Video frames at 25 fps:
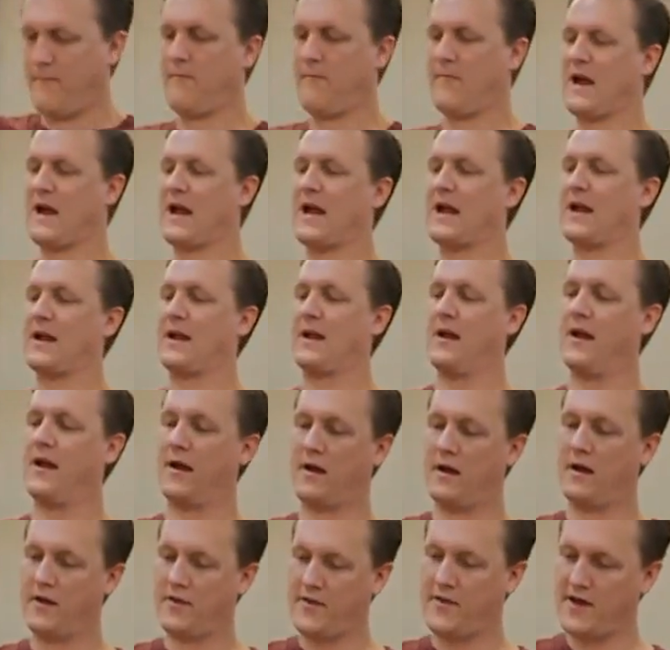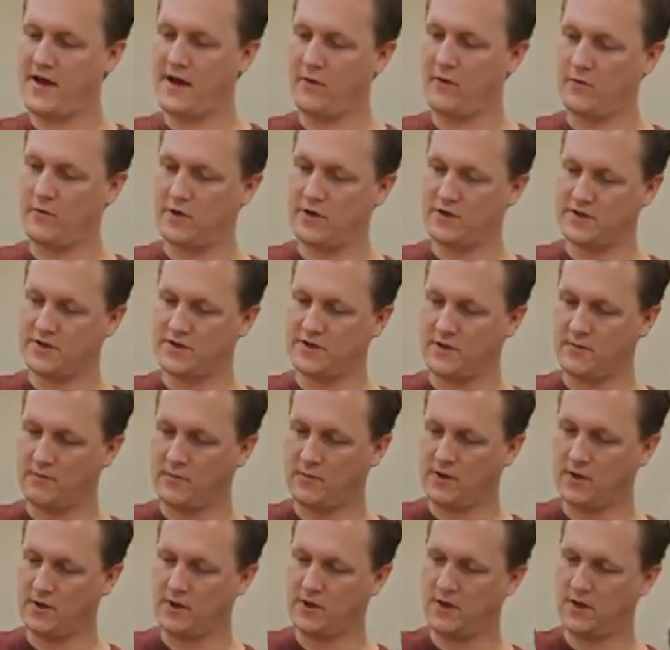man, that was some